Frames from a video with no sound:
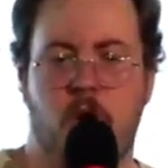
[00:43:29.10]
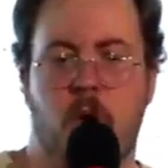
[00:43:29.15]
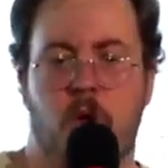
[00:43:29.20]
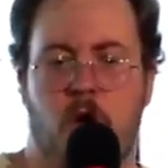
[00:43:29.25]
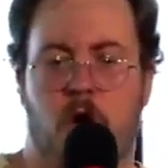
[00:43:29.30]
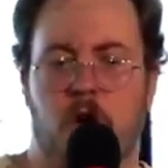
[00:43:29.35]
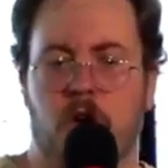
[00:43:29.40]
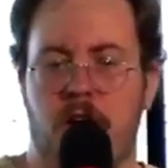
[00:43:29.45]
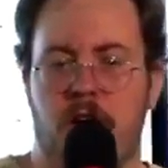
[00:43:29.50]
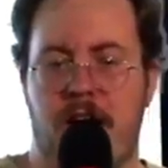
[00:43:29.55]

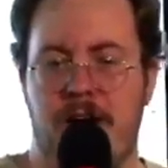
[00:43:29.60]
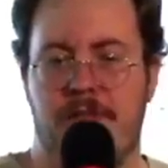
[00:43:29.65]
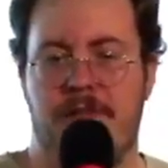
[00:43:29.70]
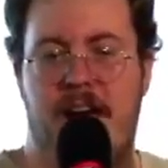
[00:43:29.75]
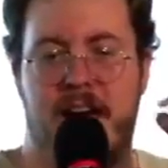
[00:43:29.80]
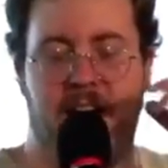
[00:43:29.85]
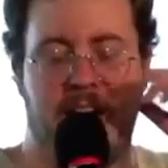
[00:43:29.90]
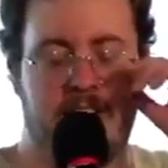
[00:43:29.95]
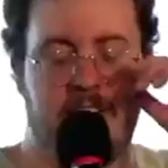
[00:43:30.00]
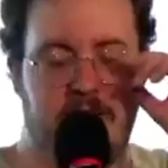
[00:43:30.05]
longer have
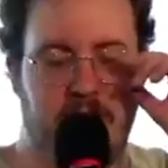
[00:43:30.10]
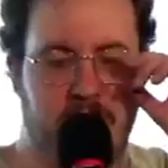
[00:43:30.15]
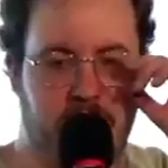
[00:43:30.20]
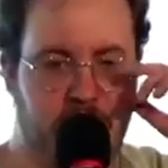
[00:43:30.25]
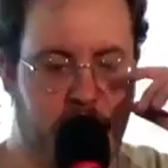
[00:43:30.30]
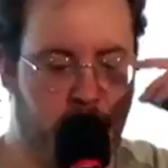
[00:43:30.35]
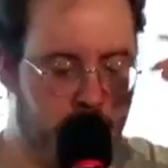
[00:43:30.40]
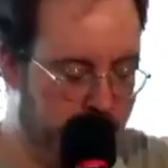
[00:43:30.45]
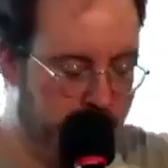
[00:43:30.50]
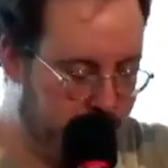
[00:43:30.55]
access
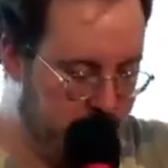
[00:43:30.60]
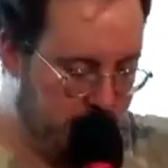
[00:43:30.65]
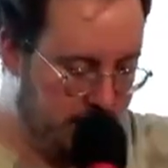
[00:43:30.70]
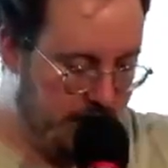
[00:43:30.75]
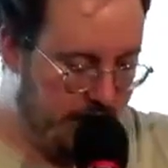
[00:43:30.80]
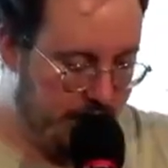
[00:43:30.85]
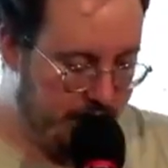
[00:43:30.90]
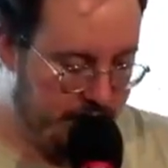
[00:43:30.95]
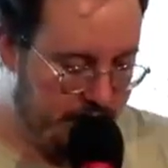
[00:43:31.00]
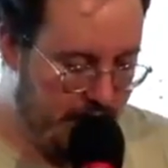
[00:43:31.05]
to these
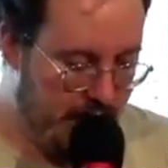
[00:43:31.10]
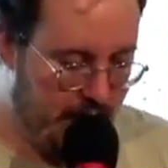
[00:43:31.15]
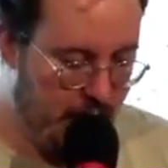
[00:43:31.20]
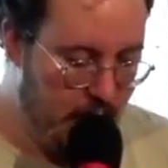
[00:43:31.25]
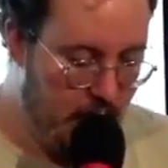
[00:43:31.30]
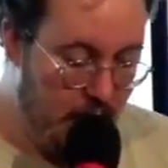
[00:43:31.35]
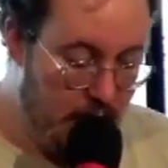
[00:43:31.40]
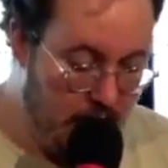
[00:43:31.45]
things that